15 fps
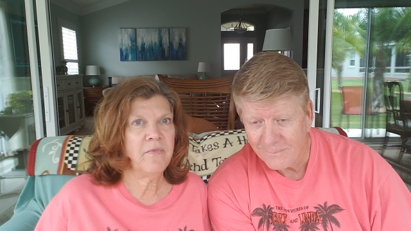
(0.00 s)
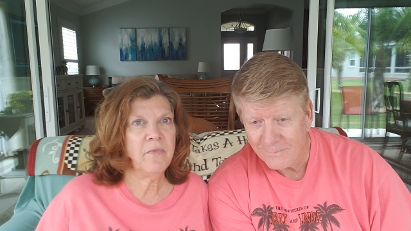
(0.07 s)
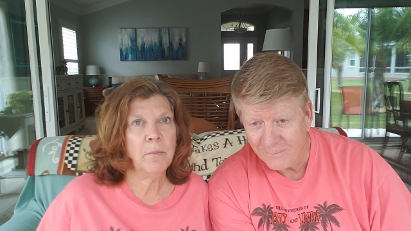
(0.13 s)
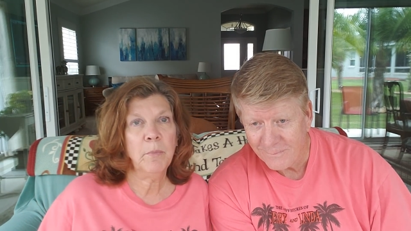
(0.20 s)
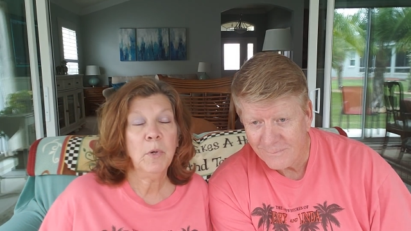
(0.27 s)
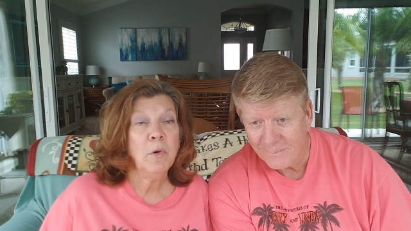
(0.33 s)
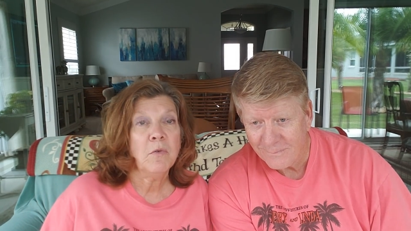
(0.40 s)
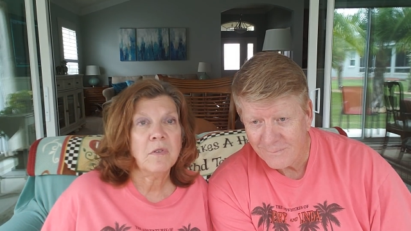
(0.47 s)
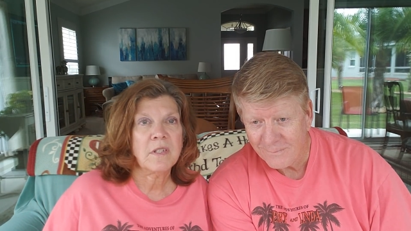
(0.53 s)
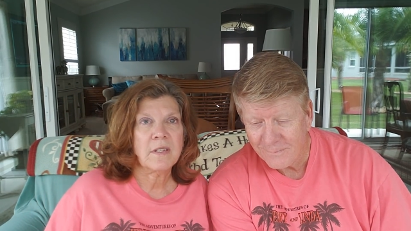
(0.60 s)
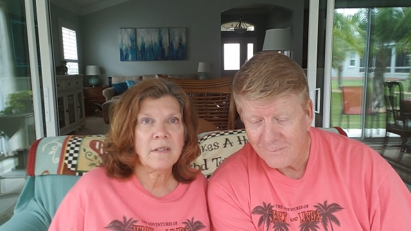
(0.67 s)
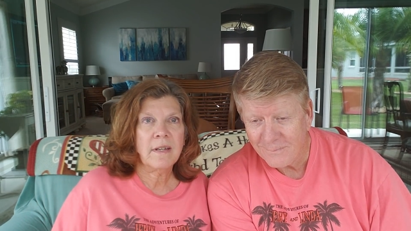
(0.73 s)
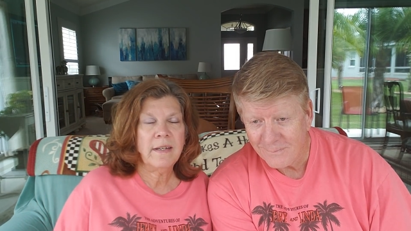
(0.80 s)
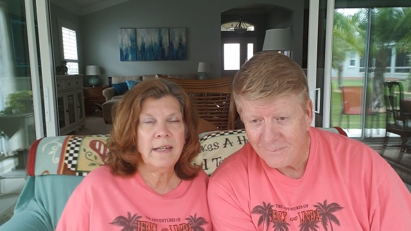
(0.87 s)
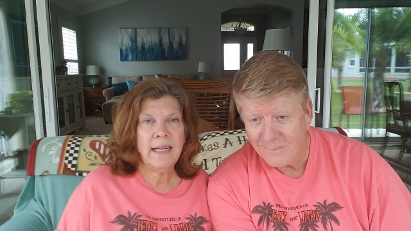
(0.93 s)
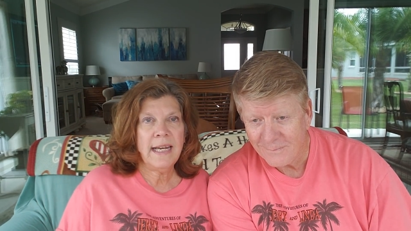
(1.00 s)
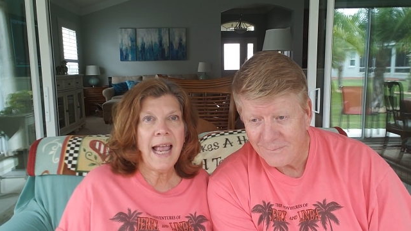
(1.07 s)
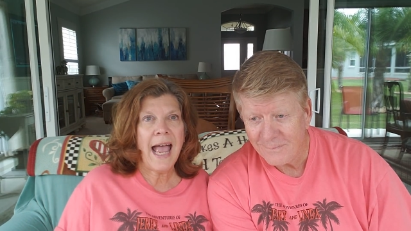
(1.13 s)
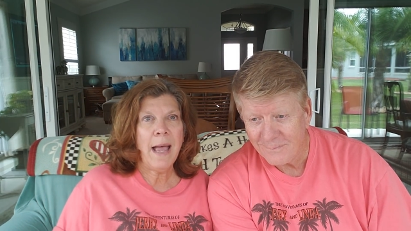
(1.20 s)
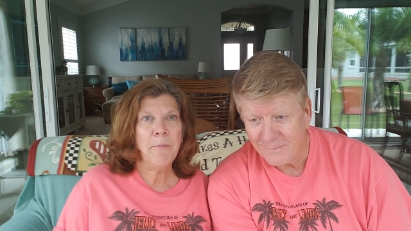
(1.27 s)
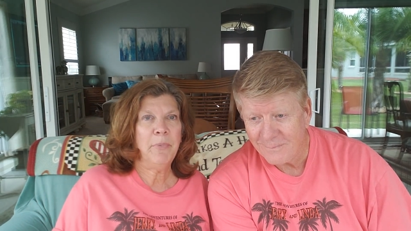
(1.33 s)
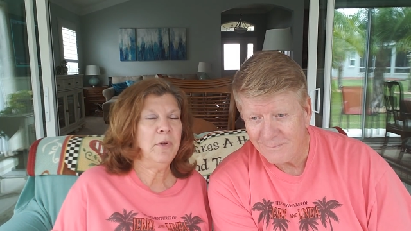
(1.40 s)
Speaker 1: boots,
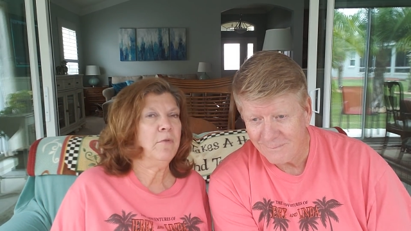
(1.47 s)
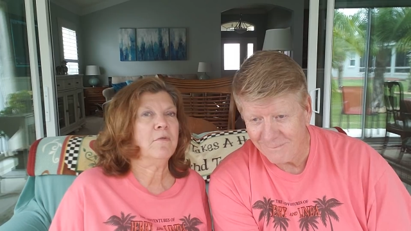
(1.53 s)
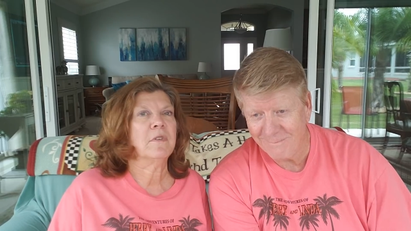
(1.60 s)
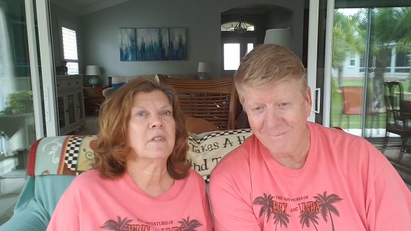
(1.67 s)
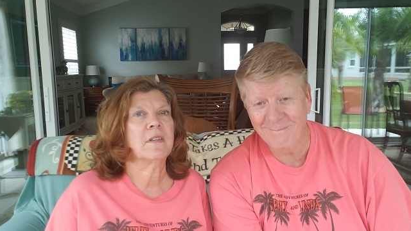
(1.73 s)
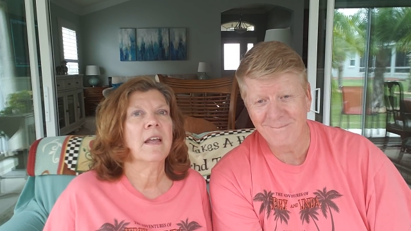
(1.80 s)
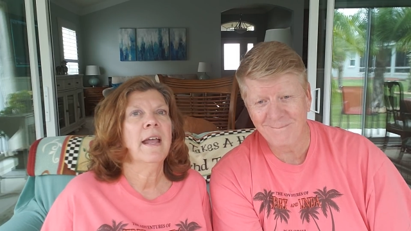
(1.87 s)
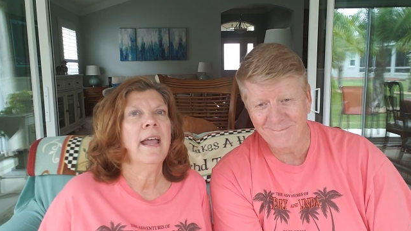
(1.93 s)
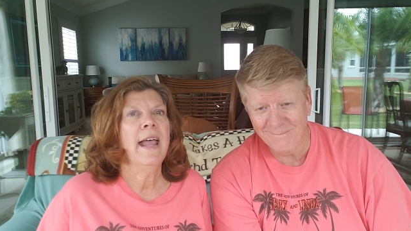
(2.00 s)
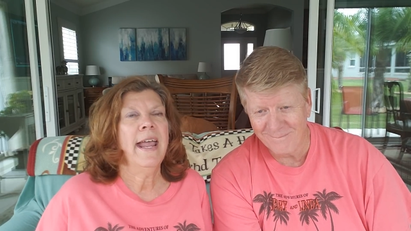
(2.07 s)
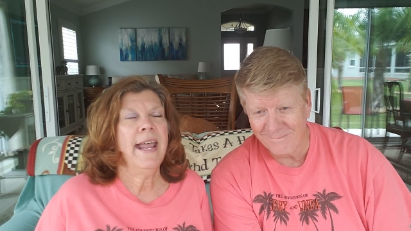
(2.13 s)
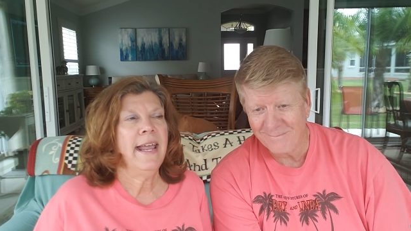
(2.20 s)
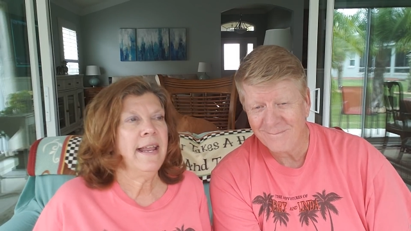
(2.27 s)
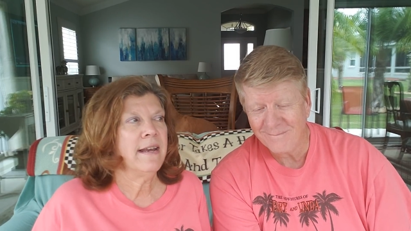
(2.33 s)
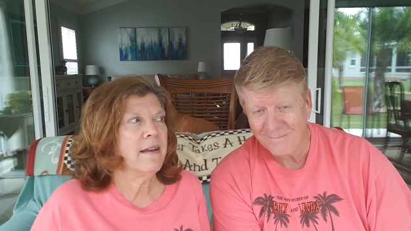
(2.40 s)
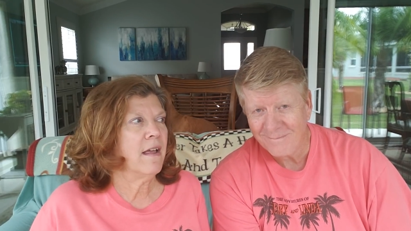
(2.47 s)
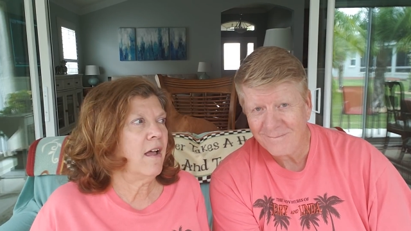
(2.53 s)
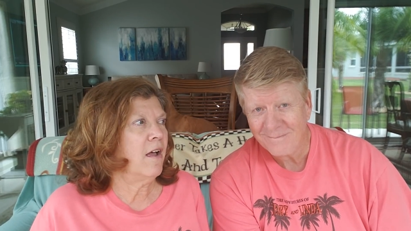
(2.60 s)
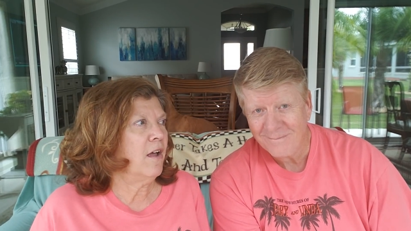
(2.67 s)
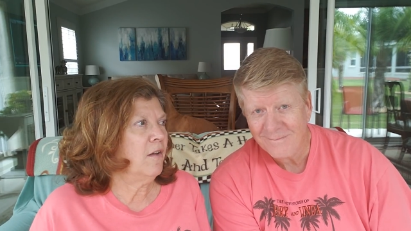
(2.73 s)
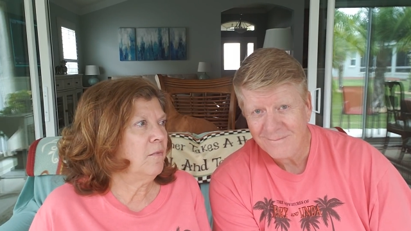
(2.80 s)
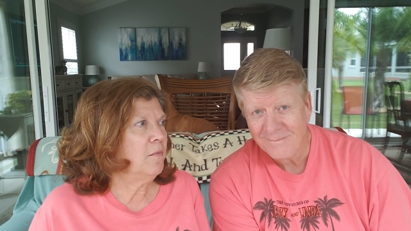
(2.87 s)
knee-high boots, and
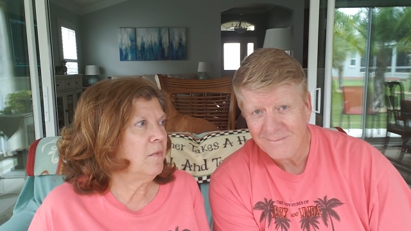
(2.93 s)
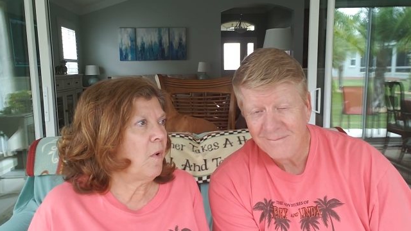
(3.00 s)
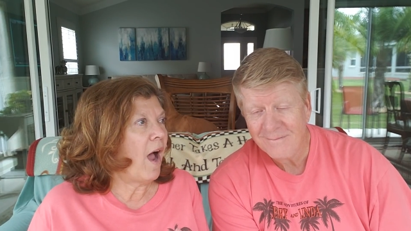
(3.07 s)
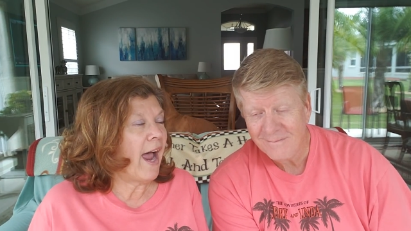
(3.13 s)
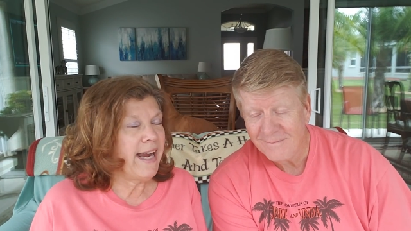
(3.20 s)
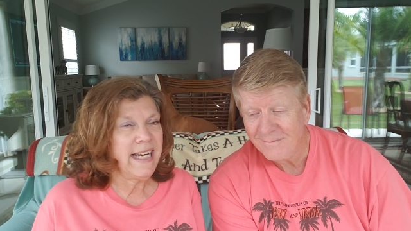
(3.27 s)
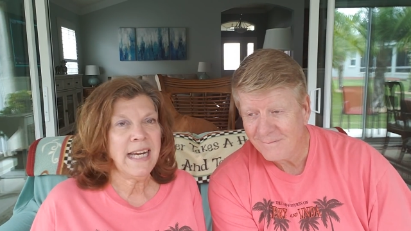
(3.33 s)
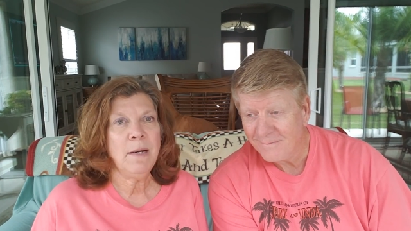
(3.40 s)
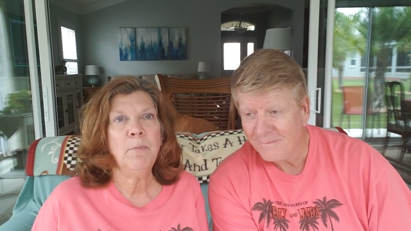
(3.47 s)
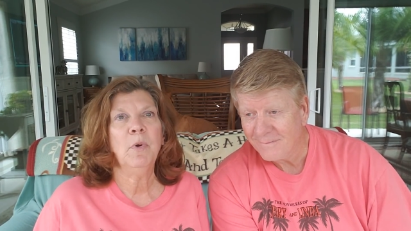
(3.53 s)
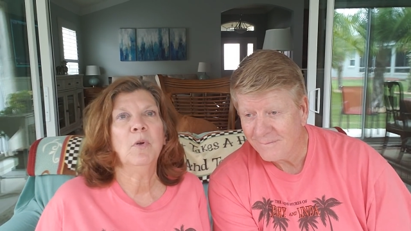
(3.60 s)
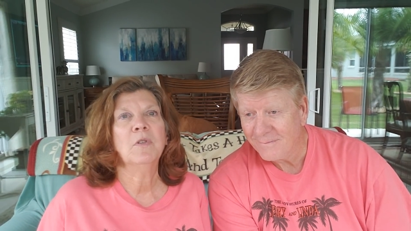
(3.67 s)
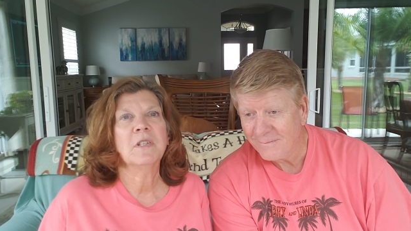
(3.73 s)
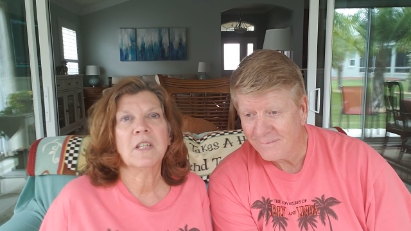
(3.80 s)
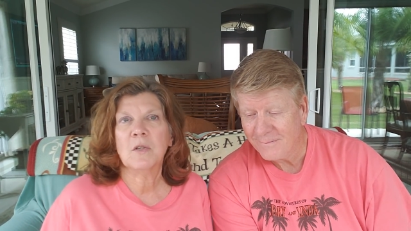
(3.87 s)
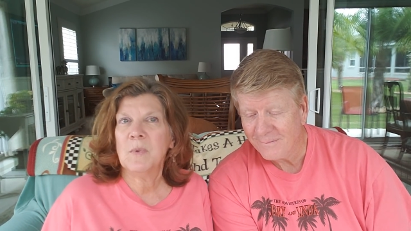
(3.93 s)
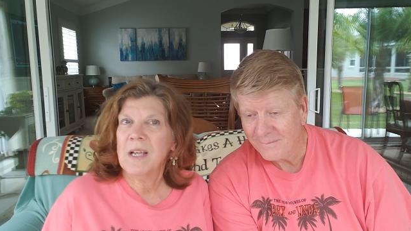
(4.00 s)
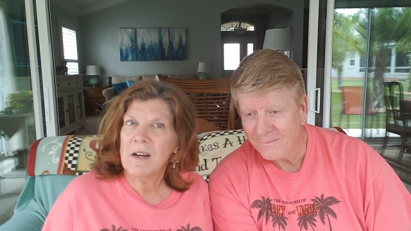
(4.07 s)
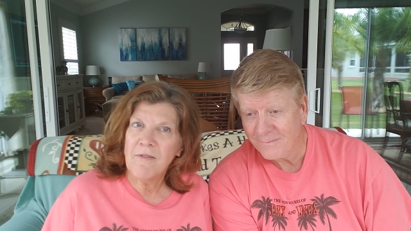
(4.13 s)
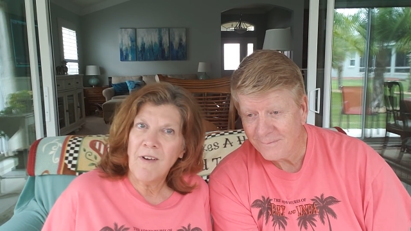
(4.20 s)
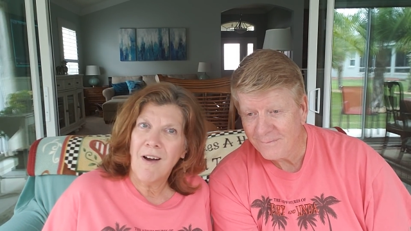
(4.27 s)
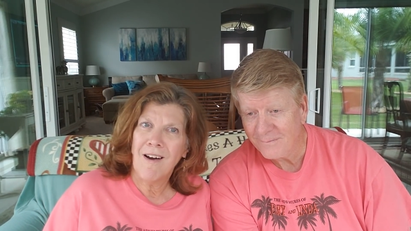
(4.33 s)
hiking boots because we had
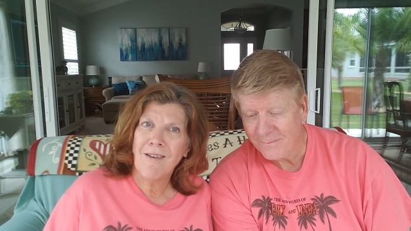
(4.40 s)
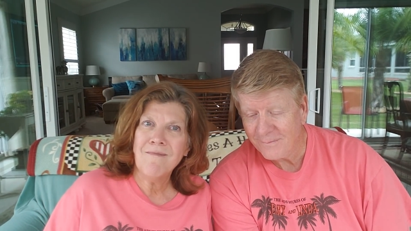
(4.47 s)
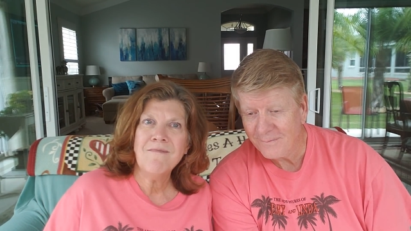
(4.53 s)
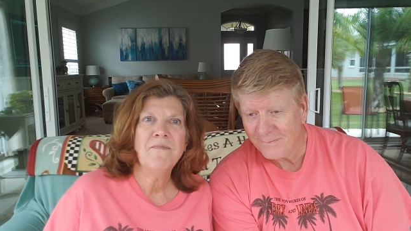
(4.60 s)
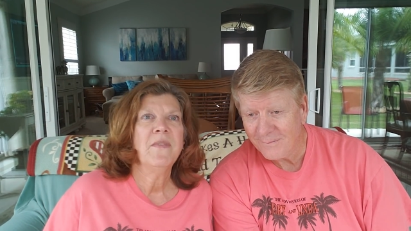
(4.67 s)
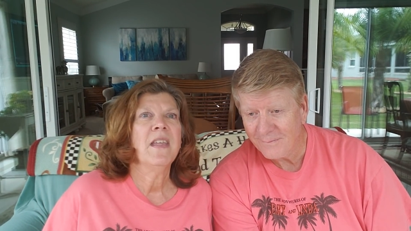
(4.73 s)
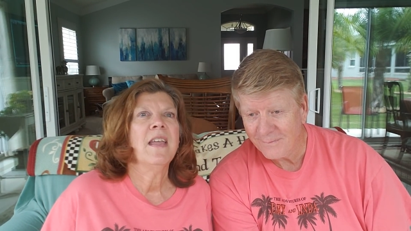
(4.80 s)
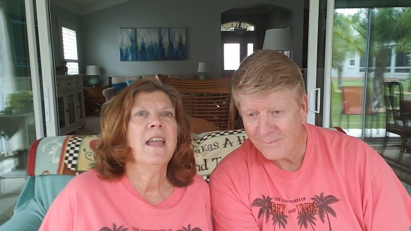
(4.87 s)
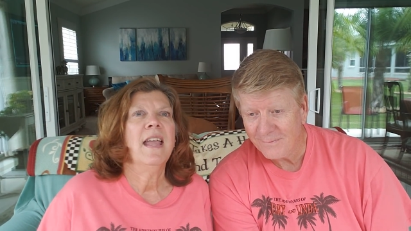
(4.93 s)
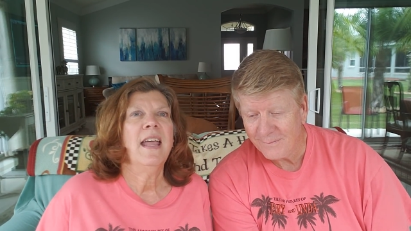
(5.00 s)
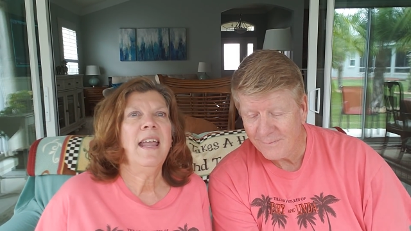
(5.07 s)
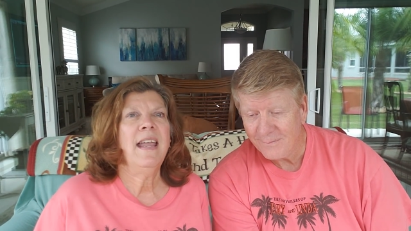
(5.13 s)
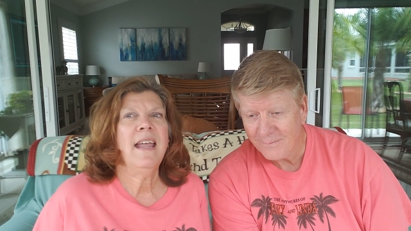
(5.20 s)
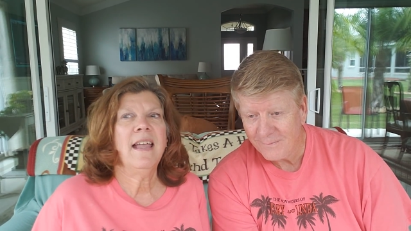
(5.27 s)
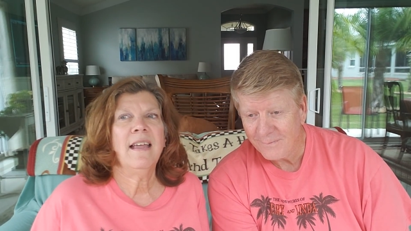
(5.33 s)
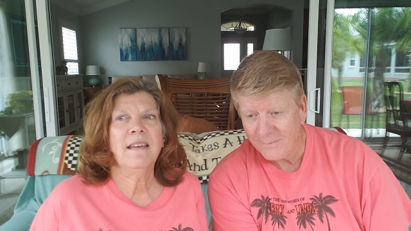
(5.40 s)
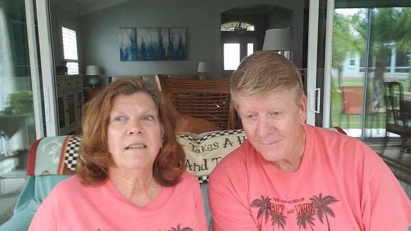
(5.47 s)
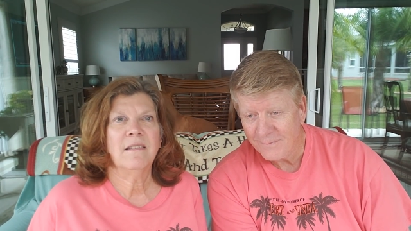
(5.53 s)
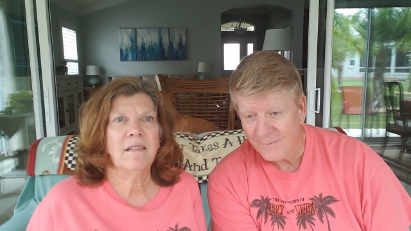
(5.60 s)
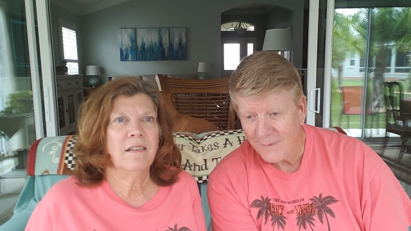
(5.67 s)
a farm, and